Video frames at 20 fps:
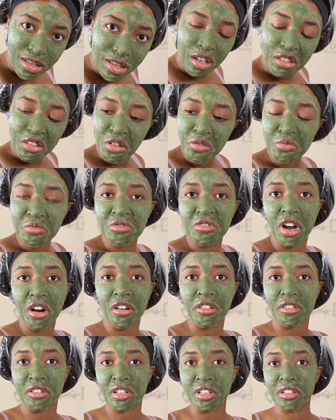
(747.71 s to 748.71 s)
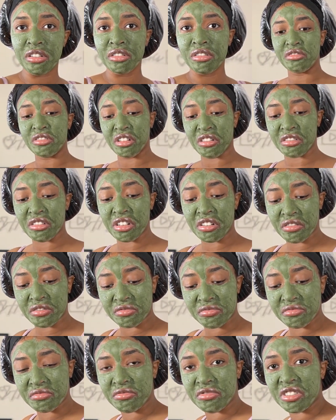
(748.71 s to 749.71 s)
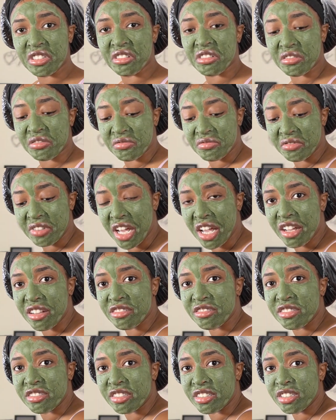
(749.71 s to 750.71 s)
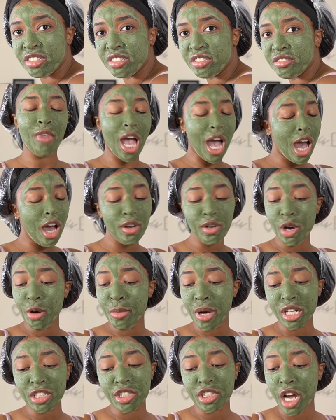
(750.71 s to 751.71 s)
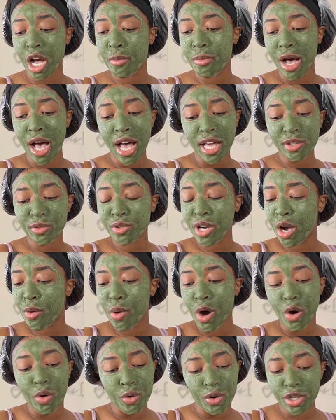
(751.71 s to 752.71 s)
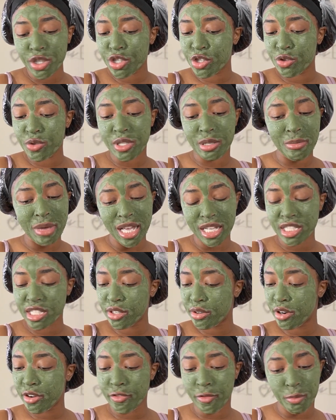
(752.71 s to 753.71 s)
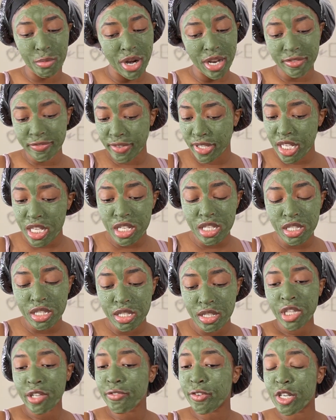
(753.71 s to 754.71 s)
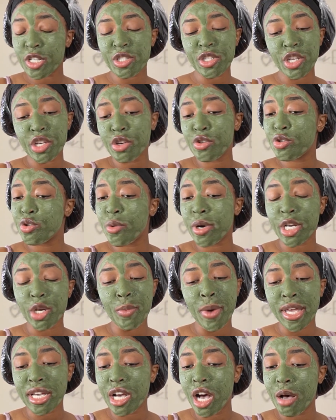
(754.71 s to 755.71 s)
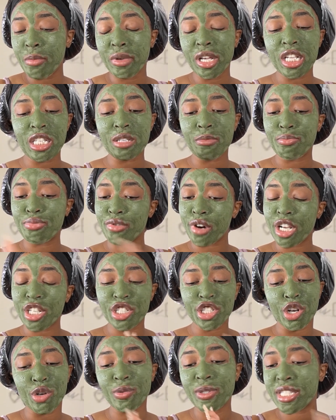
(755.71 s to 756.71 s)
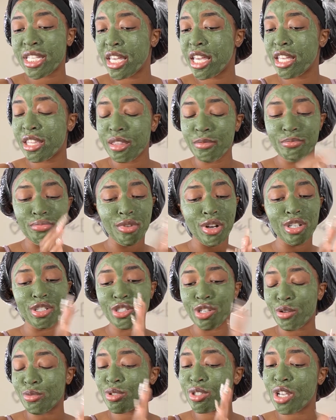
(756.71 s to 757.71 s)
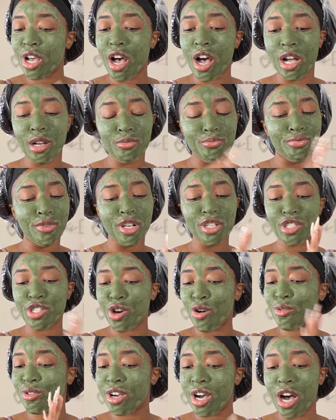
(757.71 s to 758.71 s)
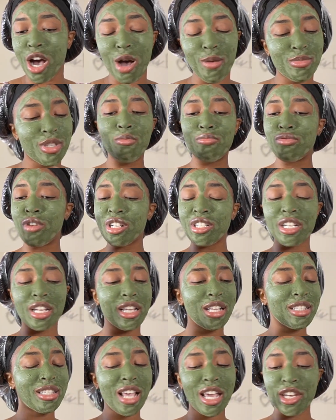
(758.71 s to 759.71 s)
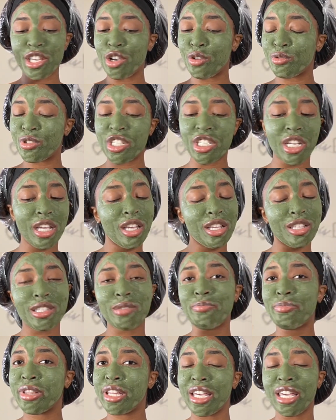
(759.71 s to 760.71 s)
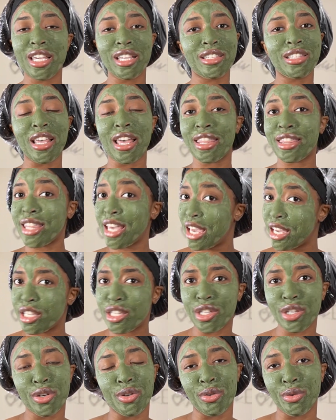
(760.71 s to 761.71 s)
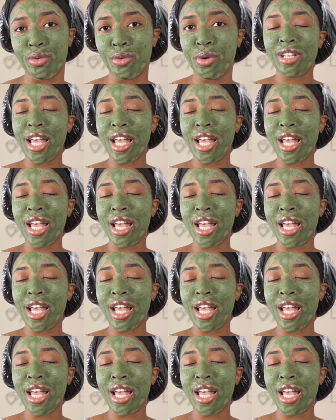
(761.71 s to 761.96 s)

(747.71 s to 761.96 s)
You dirty. You're little nasty. I don't know about y'all, but I do not want orange juice and bacteria for breakfast. The first thing you do when you wake up is brush your teeth, brush your tongue, brush your gums, brush the inside of your cheeks, please and thank you.